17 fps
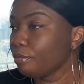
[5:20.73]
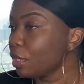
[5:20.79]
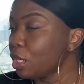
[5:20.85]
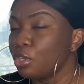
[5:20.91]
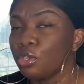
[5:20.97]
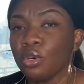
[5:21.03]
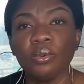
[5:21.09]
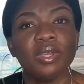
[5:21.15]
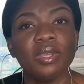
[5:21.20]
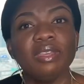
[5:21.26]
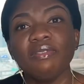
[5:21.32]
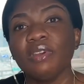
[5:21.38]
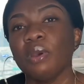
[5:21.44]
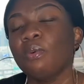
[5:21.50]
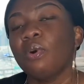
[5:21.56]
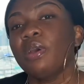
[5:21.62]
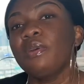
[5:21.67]
Don't
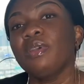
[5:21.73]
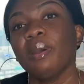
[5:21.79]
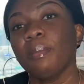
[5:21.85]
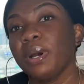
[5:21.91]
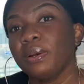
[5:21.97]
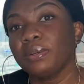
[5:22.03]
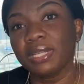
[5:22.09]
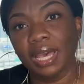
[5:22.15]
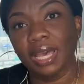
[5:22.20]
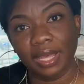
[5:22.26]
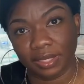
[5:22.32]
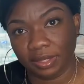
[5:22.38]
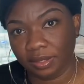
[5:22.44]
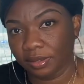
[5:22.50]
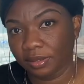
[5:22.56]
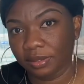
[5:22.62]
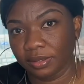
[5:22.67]
even worry about that.
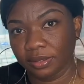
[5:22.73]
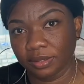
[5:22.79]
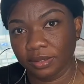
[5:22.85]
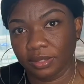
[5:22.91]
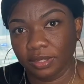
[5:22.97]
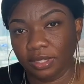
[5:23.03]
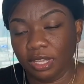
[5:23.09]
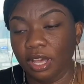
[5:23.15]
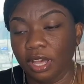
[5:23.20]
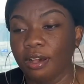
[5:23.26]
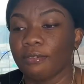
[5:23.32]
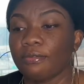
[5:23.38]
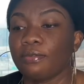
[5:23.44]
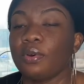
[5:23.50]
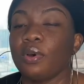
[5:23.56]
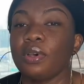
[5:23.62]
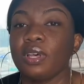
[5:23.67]

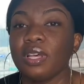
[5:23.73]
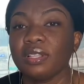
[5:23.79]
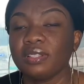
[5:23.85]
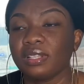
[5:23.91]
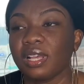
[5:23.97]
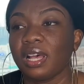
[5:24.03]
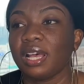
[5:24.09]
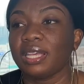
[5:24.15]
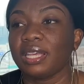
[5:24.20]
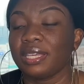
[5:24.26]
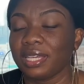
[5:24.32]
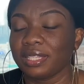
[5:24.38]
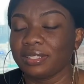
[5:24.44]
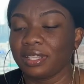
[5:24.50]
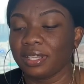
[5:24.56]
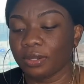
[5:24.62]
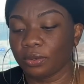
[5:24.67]
Focus on
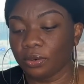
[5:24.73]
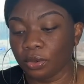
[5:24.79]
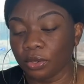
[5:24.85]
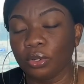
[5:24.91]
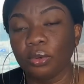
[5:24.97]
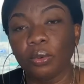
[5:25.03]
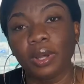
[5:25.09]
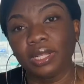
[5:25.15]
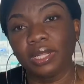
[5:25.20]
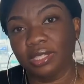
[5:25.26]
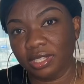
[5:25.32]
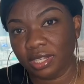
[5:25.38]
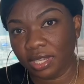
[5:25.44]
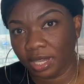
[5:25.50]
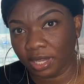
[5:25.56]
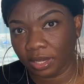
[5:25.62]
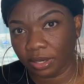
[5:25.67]
getting good quality
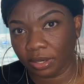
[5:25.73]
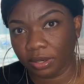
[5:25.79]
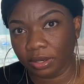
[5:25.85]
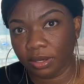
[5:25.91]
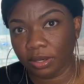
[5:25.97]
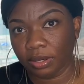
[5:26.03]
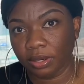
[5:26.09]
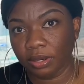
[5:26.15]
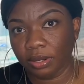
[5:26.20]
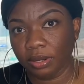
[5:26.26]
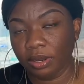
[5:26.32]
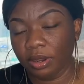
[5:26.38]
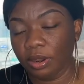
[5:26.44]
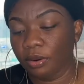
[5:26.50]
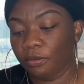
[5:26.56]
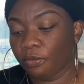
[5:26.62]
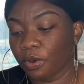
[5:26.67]
hair
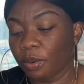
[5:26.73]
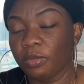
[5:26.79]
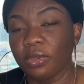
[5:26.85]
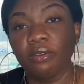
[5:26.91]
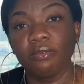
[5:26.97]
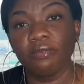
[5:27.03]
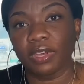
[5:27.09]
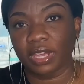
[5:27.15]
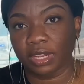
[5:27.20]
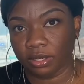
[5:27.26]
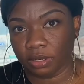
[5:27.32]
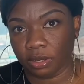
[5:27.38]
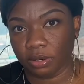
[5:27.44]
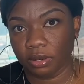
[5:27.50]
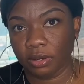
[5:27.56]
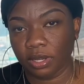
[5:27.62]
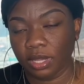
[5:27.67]
from your
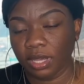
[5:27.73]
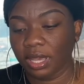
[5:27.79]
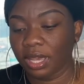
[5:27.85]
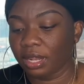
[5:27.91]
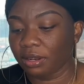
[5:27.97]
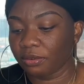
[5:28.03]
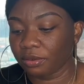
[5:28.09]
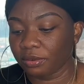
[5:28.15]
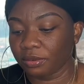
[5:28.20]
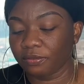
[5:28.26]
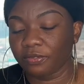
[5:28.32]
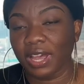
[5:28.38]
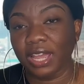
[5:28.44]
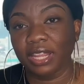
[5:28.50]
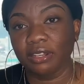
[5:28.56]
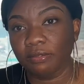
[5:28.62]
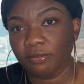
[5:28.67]
vendor, and
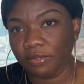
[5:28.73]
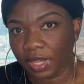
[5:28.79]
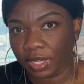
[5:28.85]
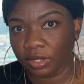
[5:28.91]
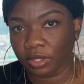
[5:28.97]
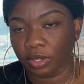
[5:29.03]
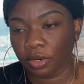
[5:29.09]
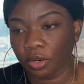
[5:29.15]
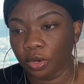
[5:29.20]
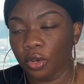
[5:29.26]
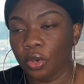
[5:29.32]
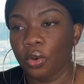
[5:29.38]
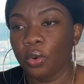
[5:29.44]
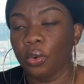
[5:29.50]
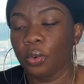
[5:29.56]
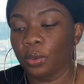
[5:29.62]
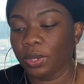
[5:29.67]
find a vendor
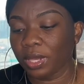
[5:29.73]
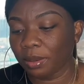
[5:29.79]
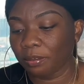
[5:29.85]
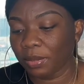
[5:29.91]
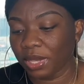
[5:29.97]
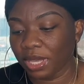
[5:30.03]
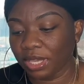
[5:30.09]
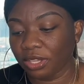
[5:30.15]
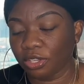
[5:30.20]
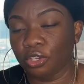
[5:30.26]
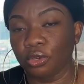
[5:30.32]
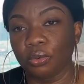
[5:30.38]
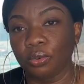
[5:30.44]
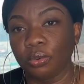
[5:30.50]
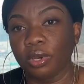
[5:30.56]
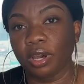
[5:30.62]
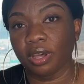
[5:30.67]
who can make you
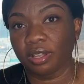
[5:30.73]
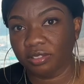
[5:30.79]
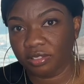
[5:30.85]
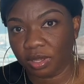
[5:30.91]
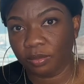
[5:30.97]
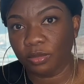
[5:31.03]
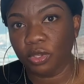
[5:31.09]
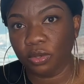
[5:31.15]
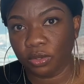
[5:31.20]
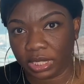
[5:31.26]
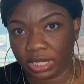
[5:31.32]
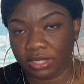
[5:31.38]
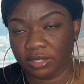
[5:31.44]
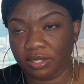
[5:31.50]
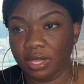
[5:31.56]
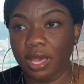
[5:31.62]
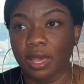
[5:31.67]
custom
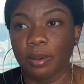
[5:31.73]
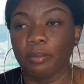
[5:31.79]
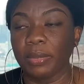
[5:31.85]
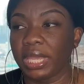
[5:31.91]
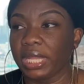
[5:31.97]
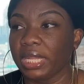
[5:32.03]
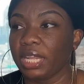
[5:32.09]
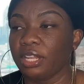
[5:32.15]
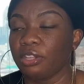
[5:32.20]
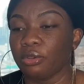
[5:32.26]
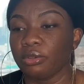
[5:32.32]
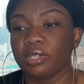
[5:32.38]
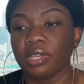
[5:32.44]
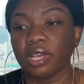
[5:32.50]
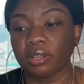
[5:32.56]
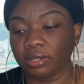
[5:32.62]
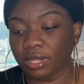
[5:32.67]
units, meaning you
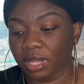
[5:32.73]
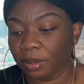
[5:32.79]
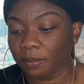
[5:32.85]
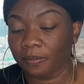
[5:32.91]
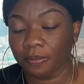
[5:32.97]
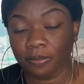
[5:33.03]
tell them,